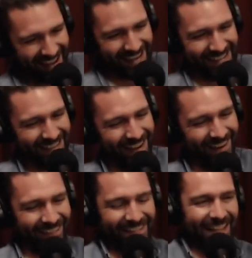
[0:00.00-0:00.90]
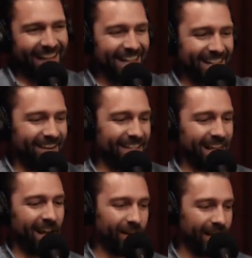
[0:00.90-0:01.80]
so, so, so I was
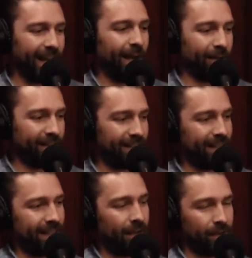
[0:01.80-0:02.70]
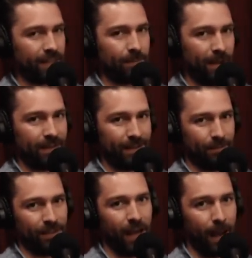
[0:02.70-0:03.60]
like, okay, I'm gonna sit what down does it take and spend to make some
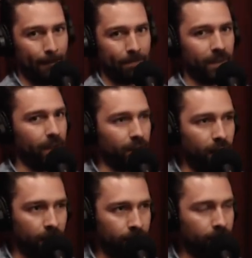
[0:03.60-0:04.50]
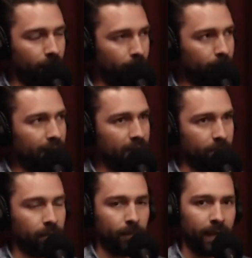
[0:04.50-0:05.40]
sunglasses? Time. An
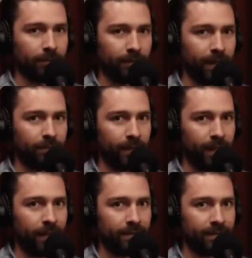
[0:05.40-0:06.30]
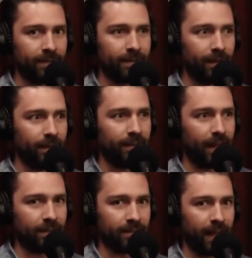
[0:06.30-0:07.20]
unbelievable amount. It, it's
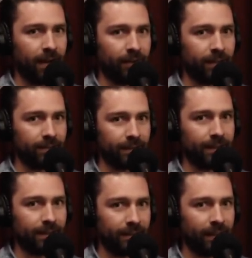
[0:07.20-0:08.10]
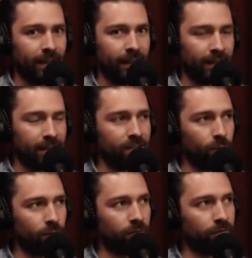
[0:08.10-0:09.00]
getting scary, actually. Yeah, yeah. And I
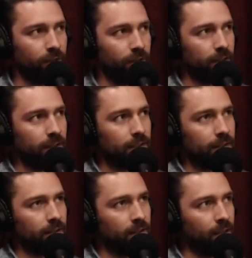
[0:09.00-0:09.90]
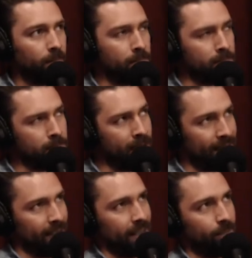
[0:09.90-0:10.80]
sort of
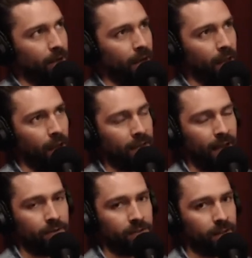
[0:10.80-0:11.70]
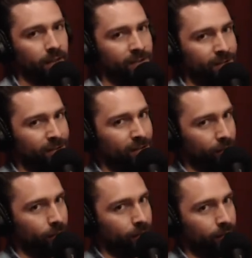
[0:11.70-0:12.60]
committed by announcing it. To
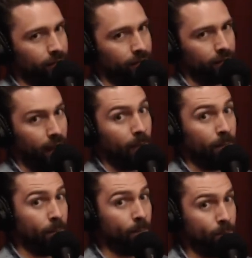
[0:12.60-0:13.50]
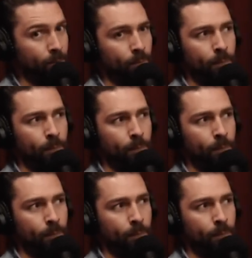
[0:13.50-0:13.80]
the audience. Um, yeah, don't do that.